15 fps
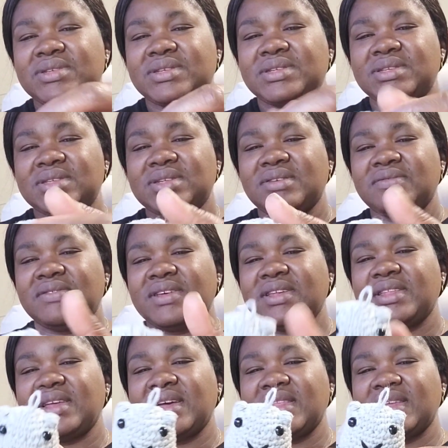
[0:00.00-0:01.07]
and stuff like
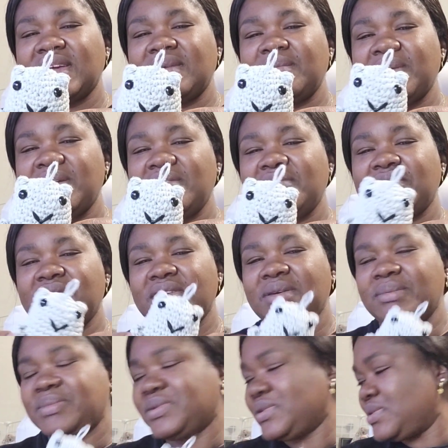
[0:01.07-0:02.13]
that I made for him.
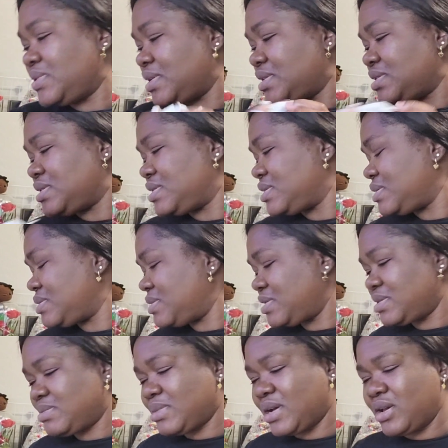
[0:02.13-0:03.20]
So this is
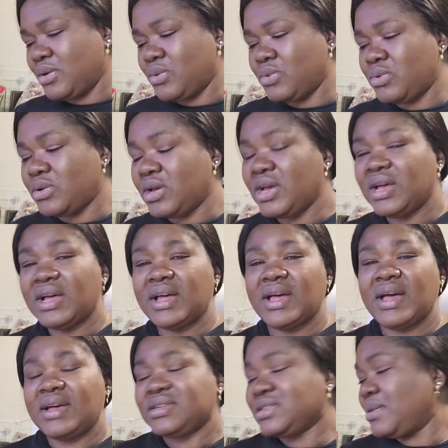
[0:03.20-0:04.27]
my own.
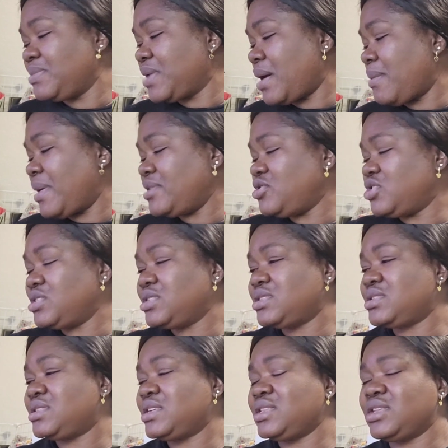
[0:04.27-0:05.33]
Sometimes I just
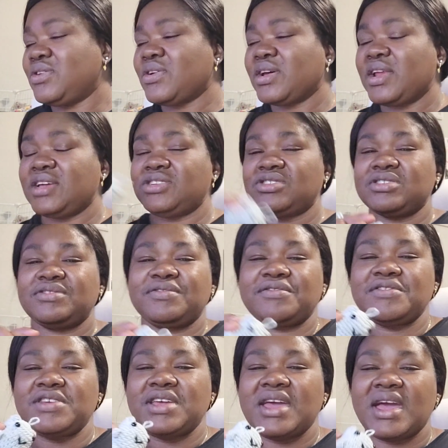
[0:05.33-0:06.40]
sit down and I just
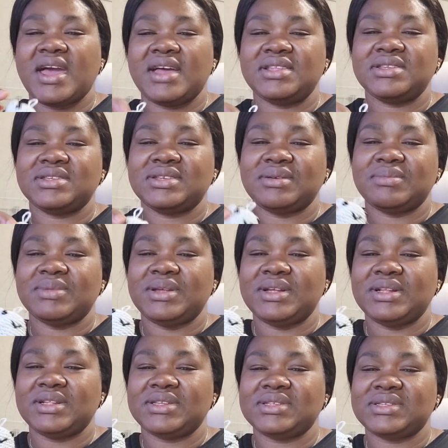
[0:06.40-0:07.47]
freehand some
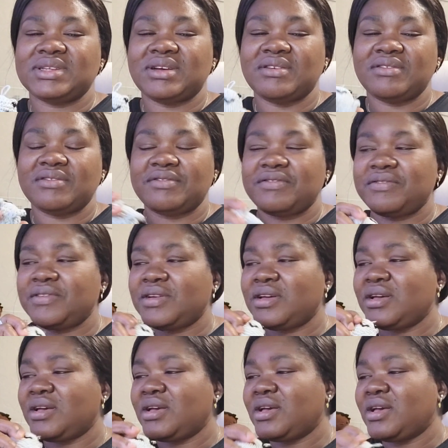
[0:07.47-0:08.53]
little stuff.
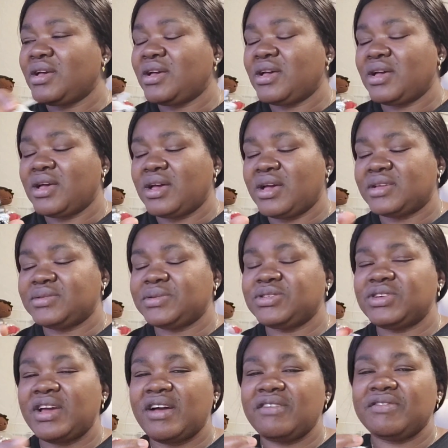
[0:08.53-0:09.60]
Especially
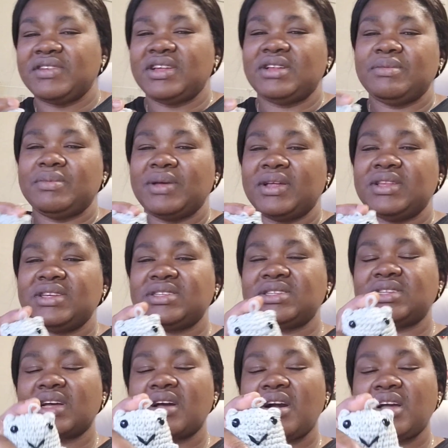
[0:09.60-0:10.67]
I have a little, and this is a
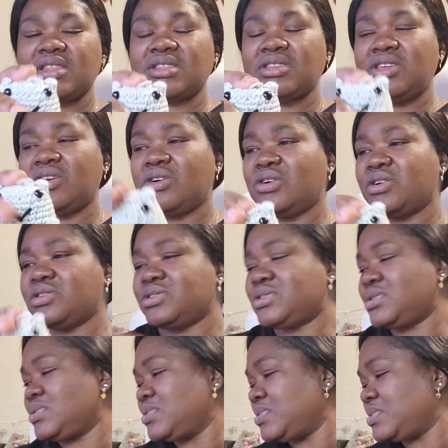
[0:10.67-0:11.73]
cotton yarn,
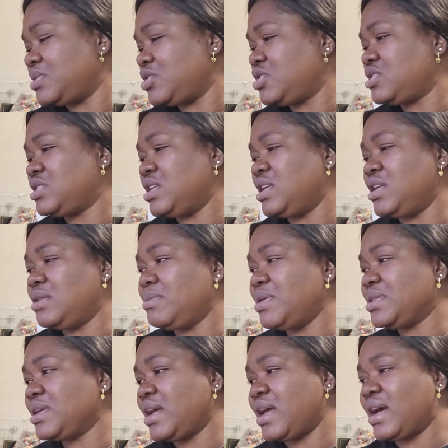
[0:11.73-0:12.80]
so just a little bit
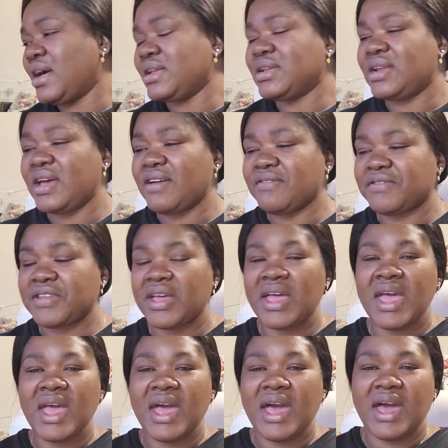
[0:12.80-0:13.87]
I had left,
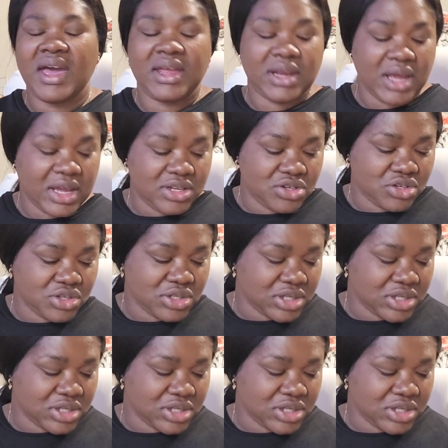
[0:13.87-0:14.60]
and I just